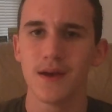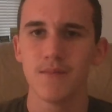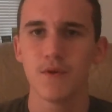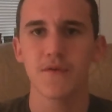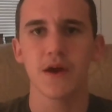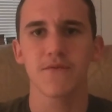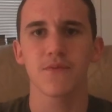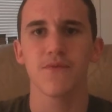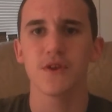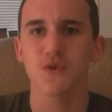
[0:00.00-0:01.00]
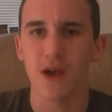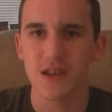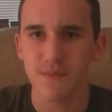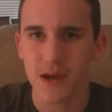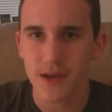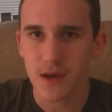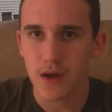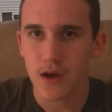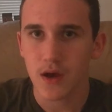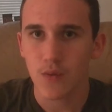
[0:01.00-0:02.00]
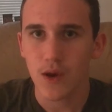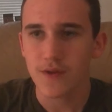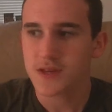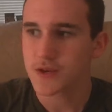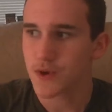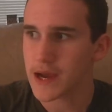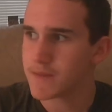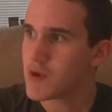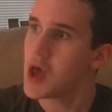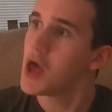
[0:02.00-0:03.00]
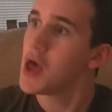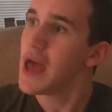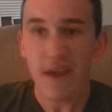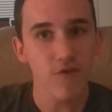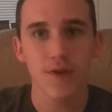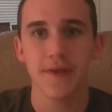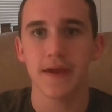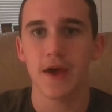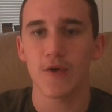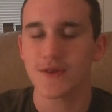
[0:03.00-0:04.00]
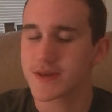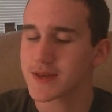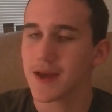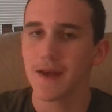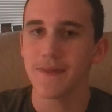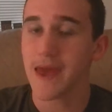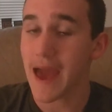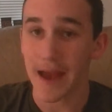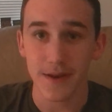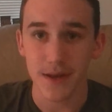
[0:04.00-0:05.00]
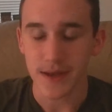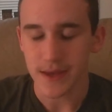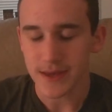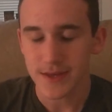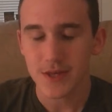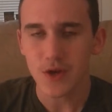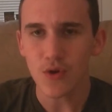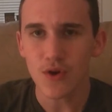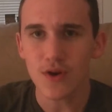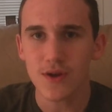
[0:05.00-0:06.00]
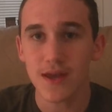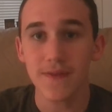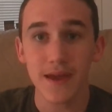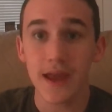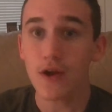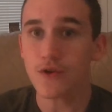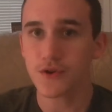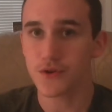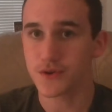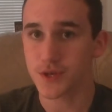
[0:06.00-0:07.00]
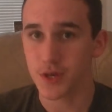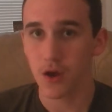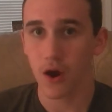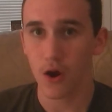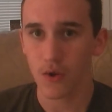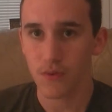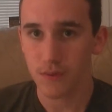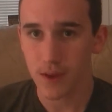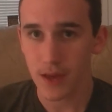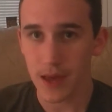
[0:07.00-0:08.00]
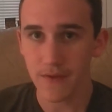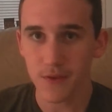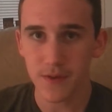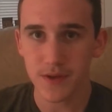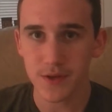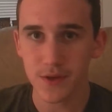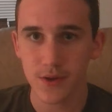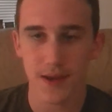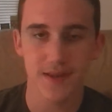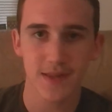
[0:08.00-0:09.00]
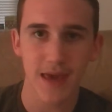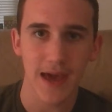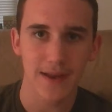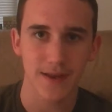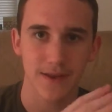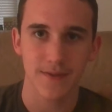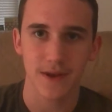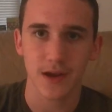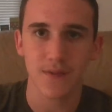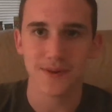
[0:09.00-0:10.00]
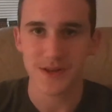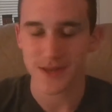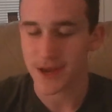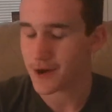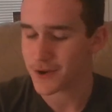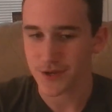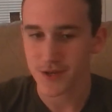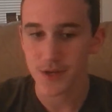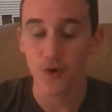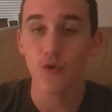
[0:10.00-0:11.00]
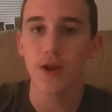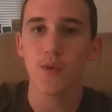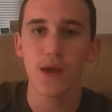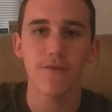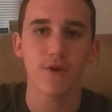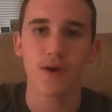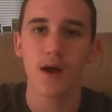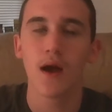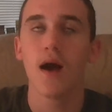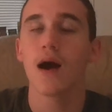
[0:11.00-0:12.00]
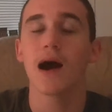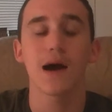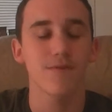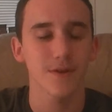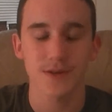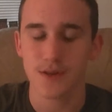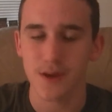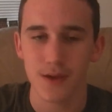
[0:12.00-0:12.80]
moving on from the visual aspect, what else is great? Everything else, the acting is so good, and the characters are every bit as good as the acting that accompanies the characters. Sigourney Weaver, obviously,